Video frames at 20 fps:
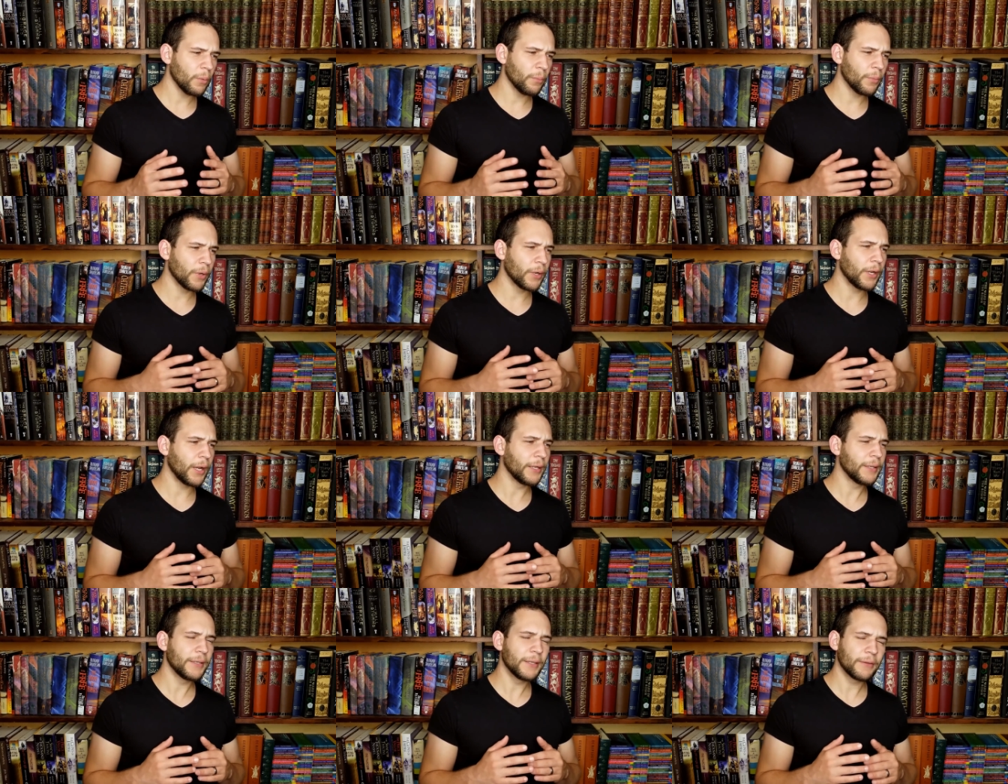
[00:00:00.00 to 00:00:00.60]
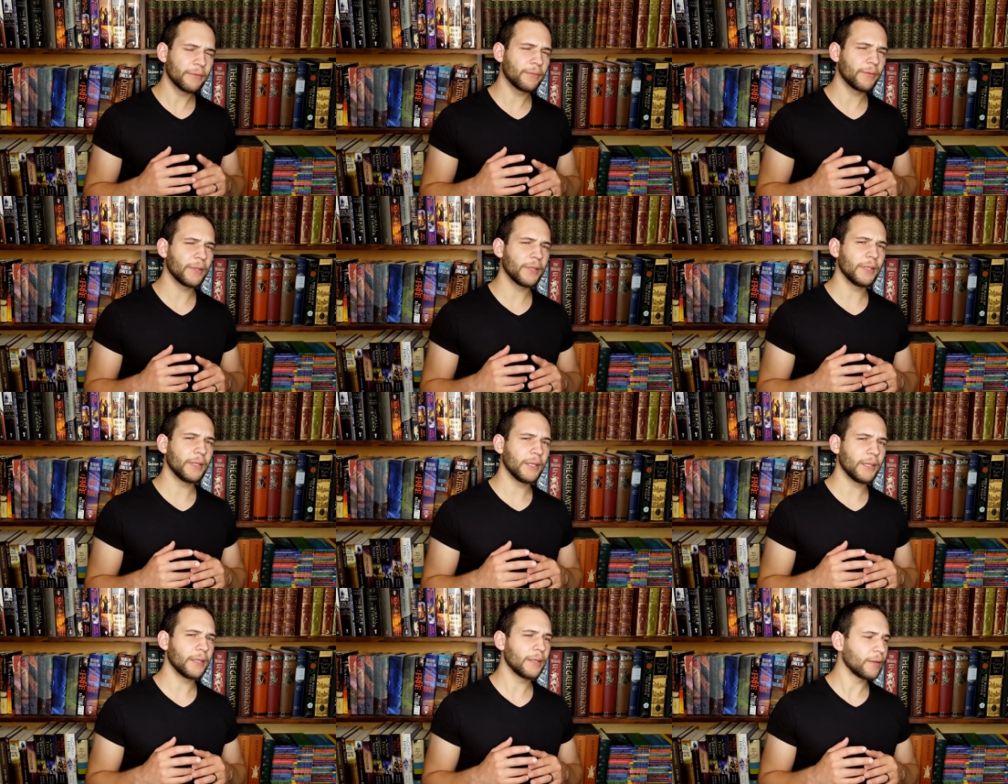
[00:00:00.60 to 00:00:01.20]
but I
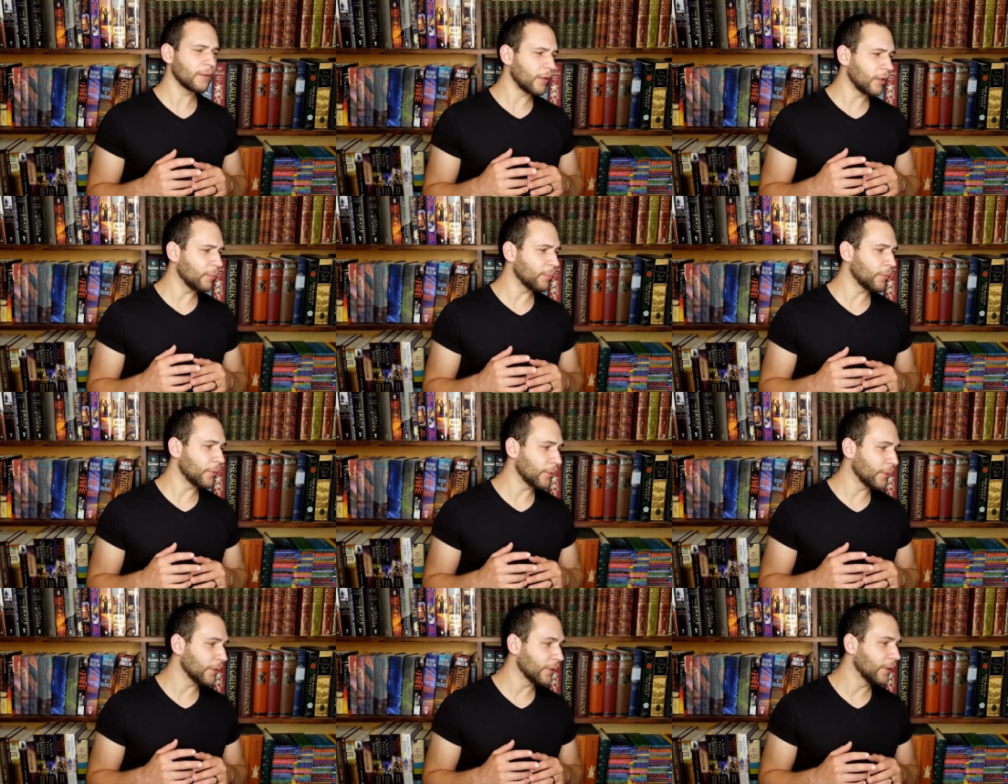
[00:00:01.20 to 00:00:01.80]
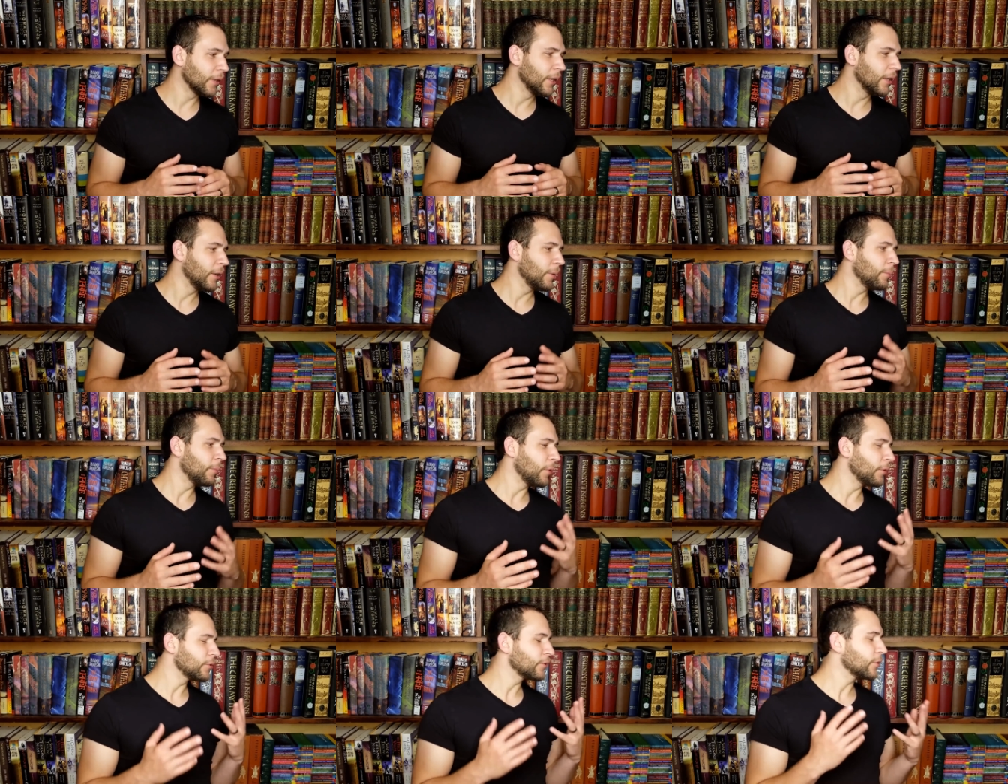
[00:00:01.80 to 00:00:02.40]
definitely need a lot more.
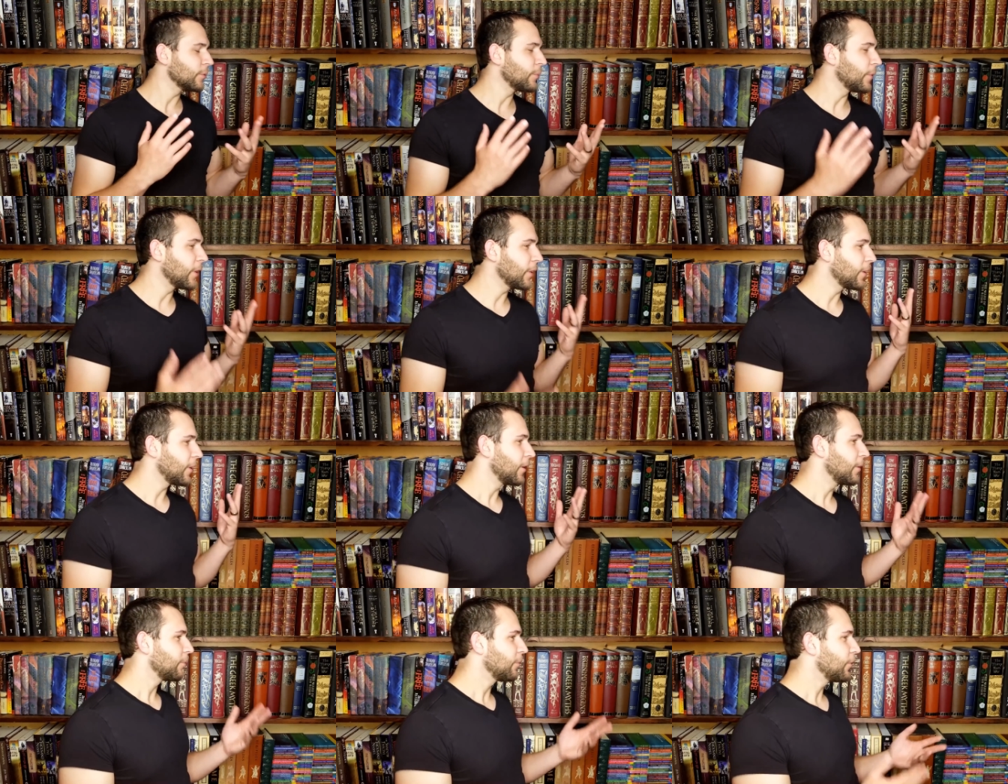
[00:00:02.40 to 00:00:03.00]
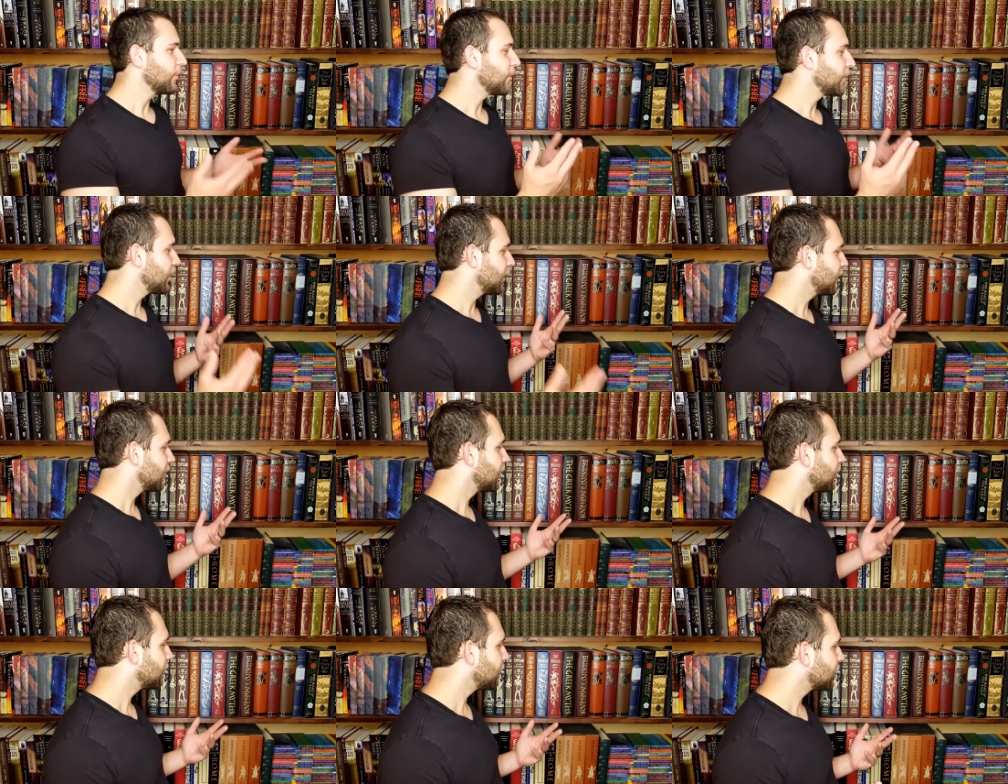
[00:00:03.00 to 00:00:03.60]
Most of my
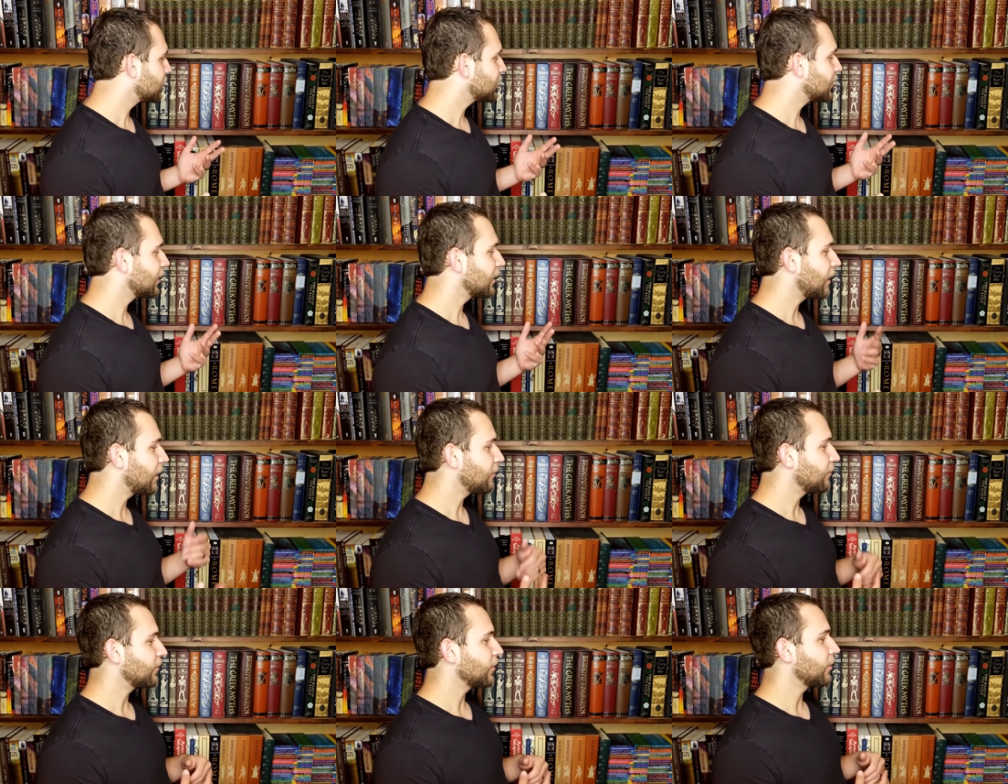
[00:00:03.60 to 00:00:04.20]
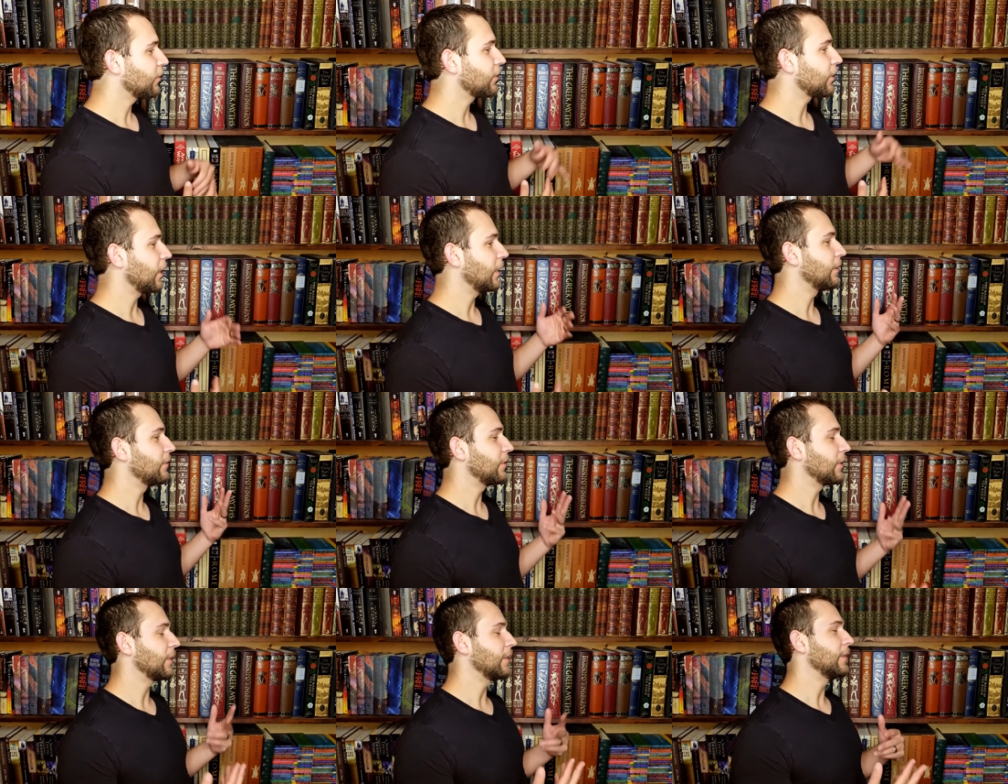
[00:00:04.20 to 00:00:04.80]
library, what's left, are
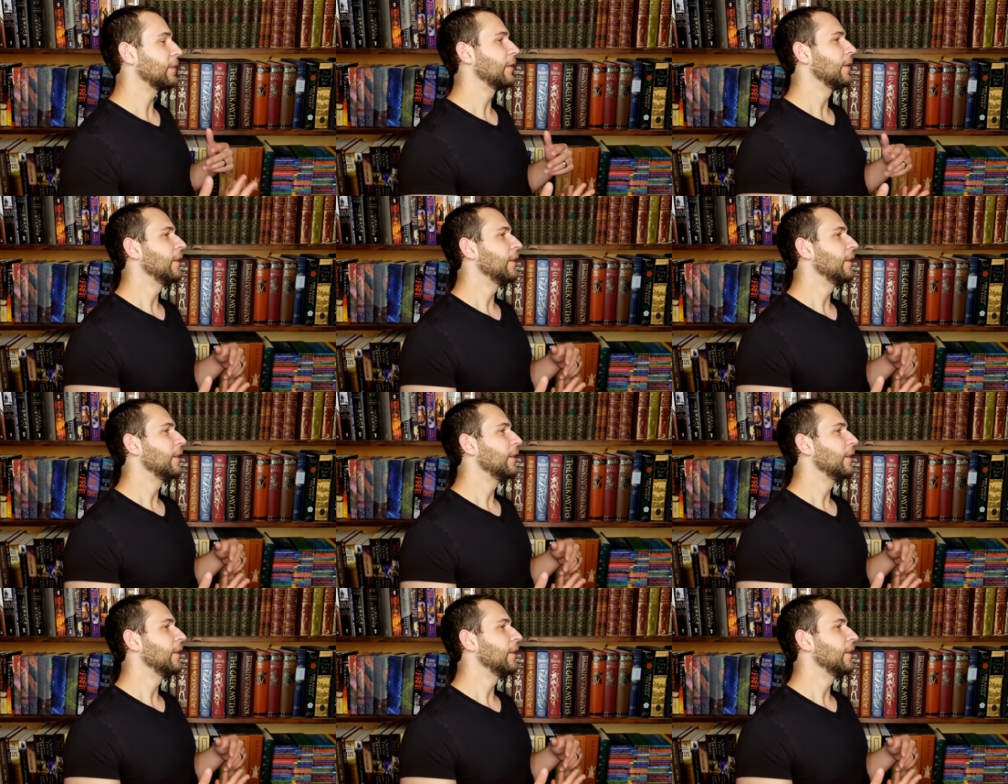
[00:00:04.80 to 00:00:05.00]
kind of like